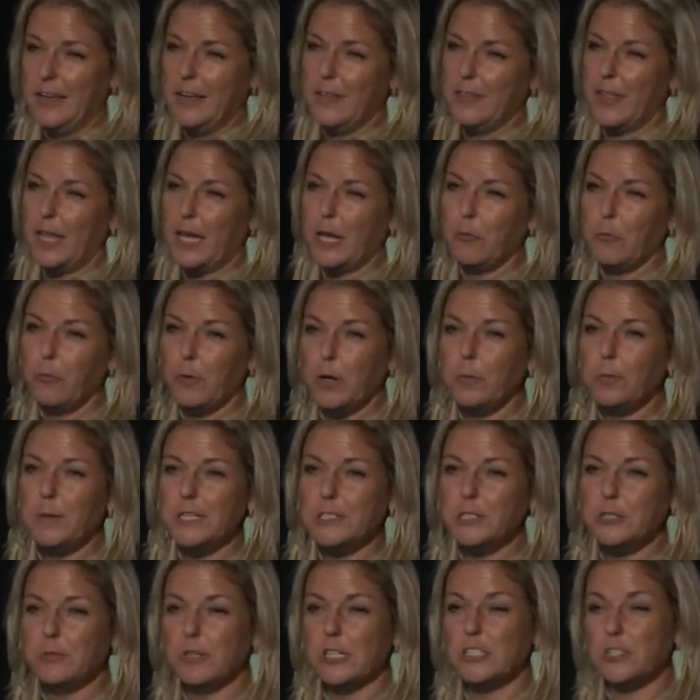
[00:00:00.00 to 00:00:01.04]
than it will be
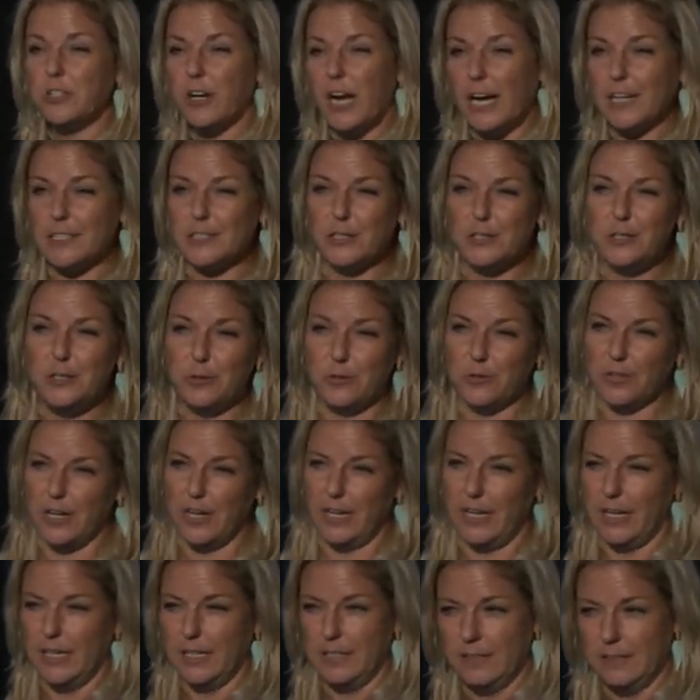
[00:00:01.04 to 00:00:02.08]
to attract a new
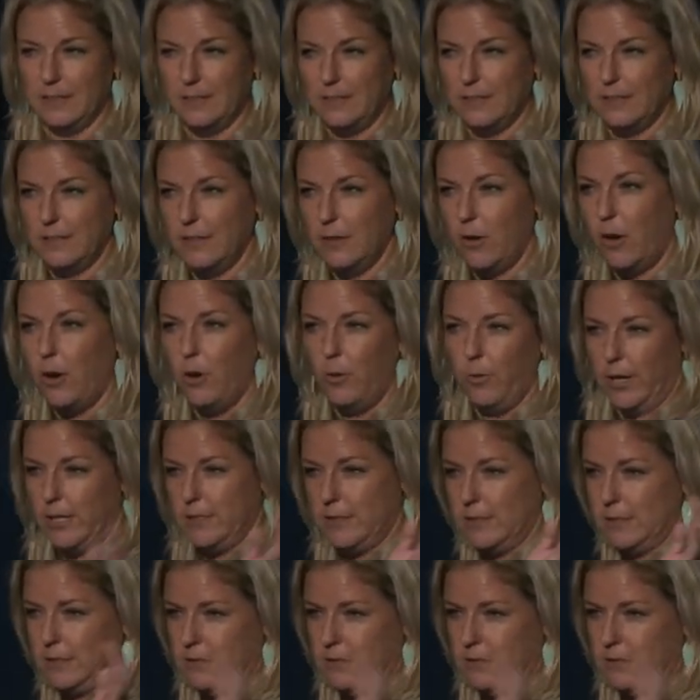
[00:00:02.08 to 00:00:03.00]
client, always.